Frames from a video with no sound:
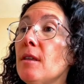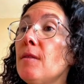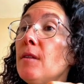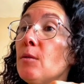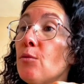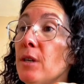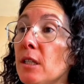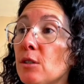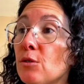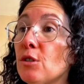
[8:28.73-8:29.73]
the
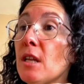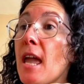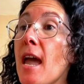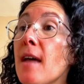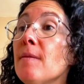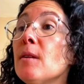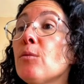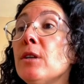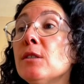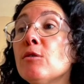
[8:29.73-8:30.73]
resource, and the
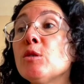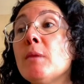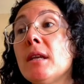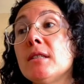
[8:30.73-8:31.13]
resource